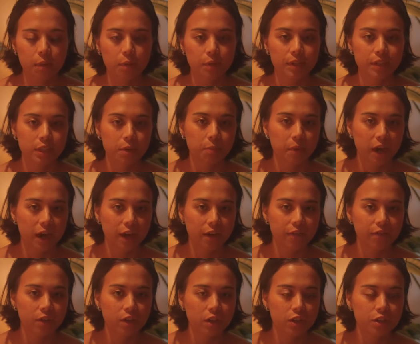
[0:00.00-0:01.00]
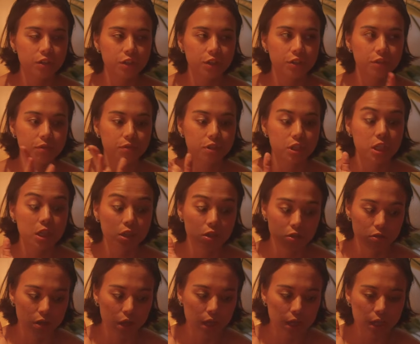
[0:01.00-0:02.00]
but we did buy it for her just so she can
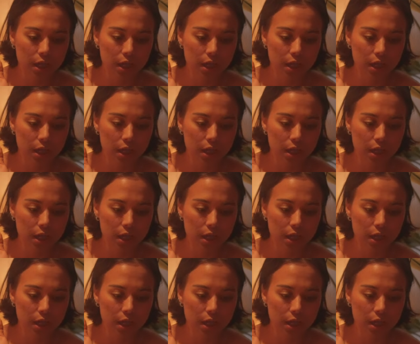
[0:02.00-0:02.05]
try